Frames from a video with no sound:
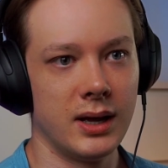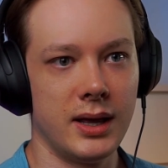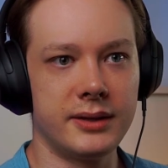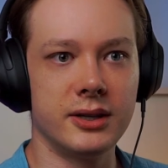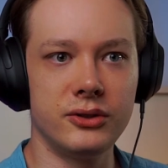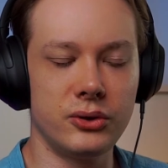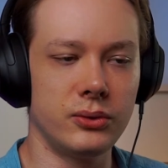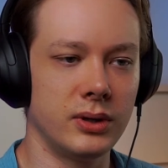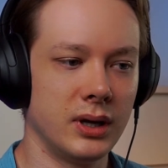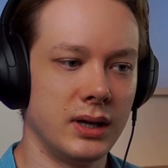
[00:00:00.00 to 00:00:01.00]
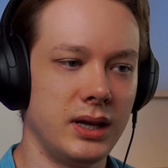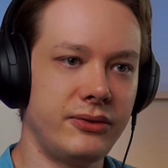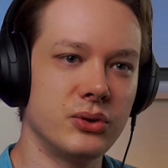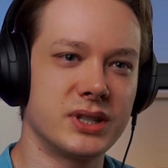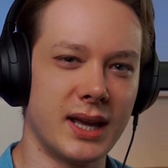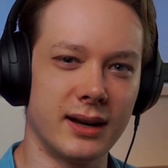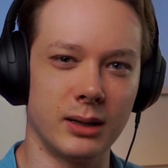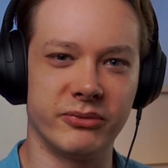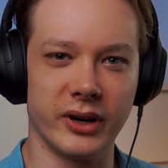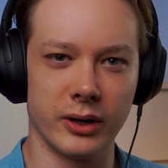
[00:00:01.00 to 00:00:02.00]
It can do, if you set it
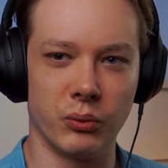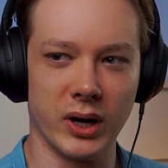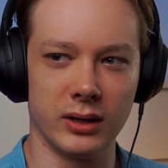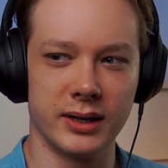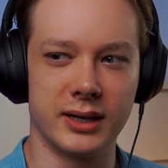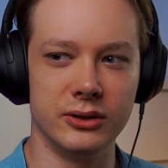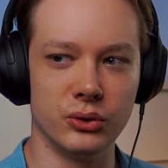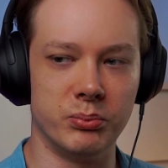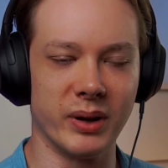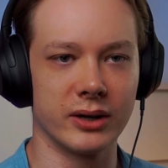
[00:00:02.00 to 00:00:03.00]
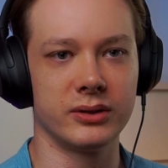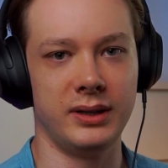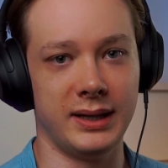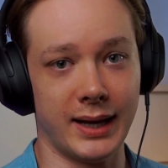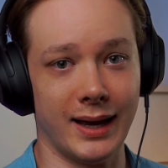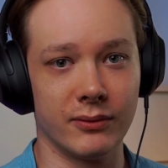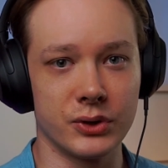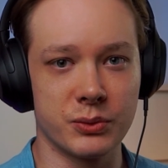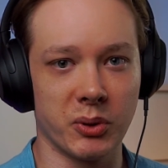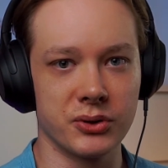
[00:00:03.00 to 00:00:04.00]
up very well, it can do better than the
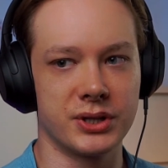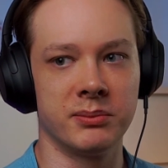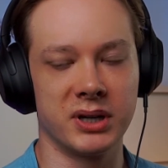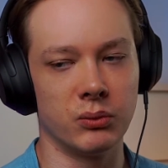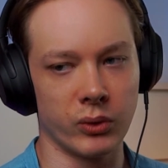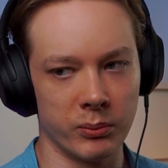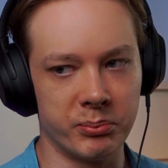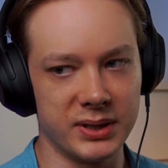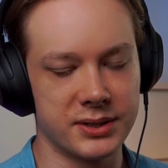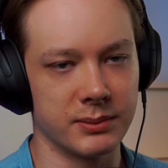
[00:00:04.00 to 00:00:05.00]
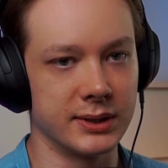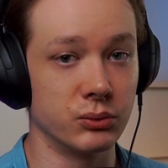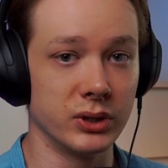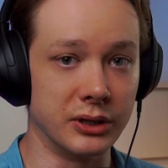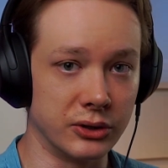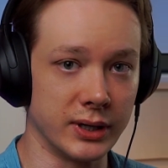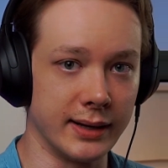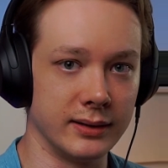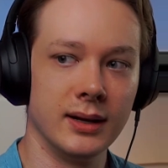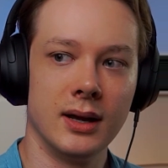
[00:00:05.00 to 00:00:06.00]
average person, but it won't beat somebody really good at it.